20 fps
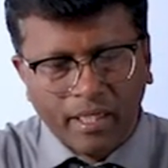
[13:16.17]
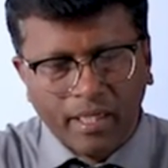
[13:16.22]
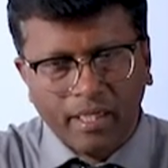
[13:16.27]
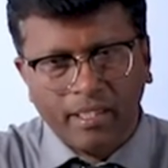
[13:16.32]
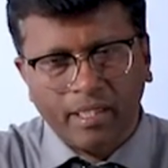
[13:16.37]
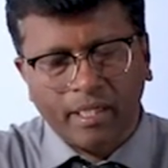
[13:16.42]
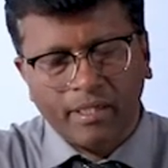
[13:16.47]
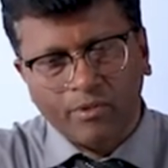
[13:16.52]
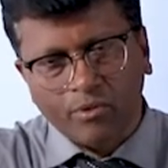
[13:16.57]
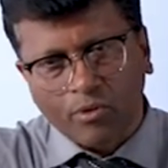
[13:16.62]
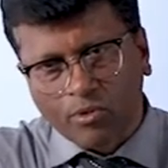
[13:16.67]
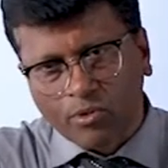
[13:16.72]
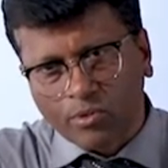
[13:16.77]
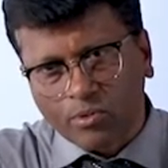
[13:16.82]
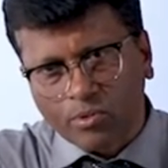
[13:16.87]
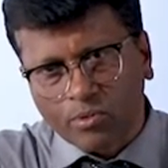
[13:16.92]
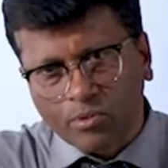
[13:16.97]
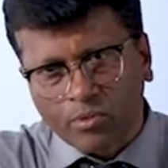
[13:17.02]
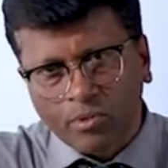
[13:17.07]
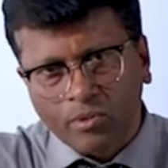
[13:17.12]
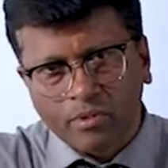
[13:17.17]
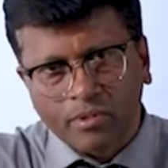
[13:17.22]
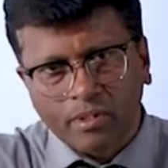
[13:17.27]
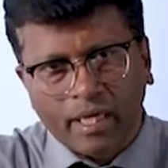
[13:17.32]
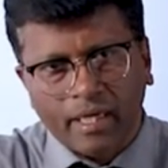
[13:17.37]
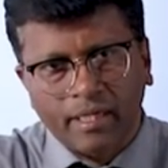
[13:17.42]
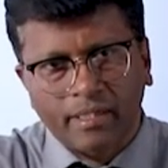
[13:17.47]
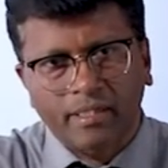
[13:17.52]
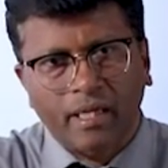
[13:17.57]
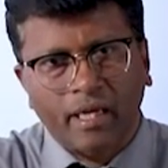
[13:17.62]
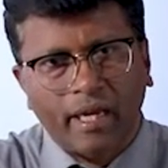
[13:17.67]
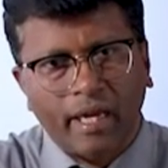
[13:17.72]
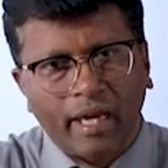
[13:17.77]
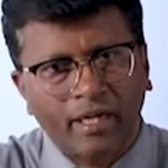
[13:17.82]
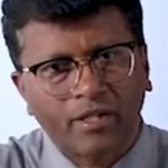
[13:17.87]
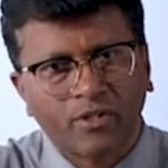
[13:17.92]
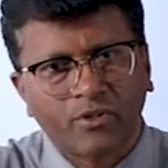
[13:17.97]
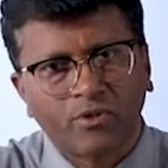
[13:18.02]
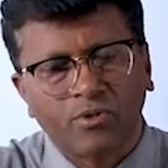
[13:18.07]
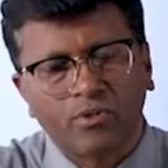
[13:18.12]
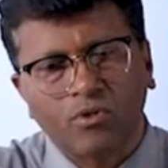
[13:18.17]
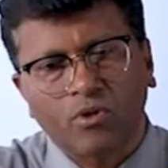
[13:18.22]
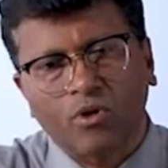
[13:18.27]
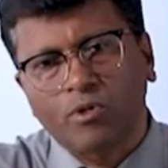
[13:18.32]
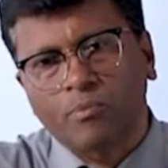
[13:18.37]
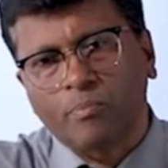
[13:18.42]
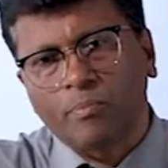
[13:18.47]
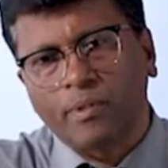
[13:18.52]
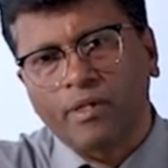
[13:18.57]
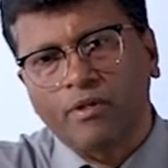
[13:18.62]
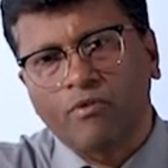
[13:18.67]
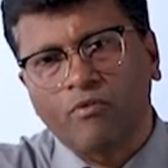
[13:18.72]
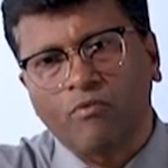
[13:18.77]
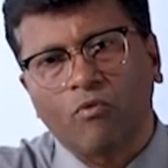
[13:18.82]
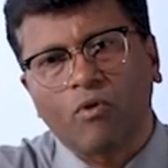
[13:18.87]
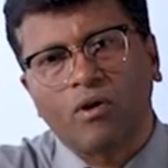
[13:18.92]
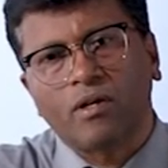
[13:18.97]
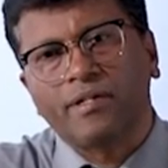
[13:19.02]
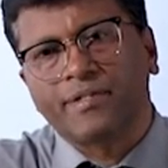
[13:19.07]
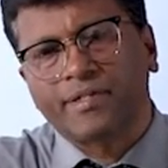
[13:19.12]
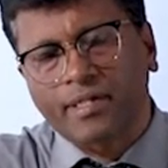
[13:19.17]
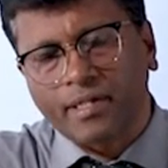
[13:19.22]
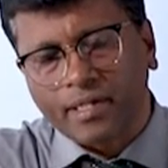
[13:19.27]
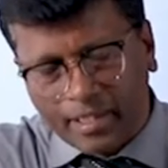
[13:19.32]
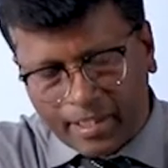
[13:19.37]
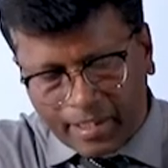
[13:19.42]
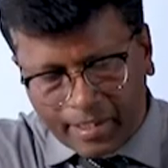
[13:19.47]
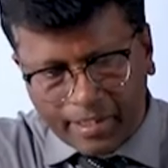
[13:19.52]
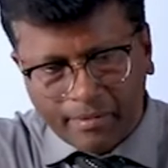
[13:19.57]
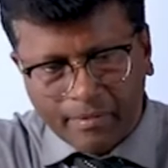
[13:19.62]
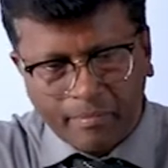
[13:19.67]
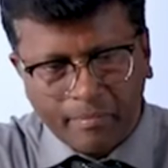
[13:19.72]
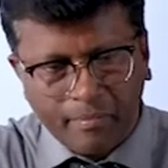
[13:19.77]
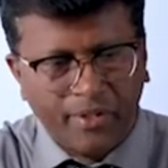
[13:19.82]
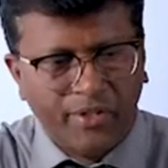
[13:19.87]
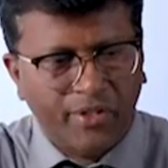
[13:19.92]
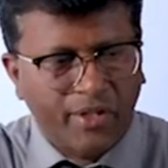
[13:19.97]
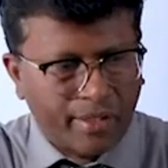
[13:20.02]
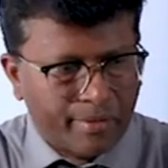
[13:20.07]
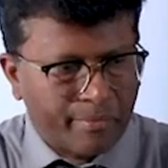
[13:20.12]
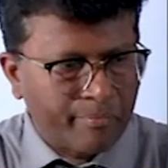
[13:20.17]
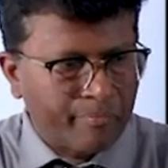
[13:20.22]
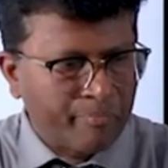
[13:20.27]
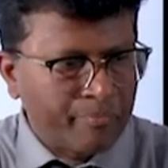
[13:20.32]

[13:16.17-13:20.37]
As I told you that the act should not be voluntarily be done.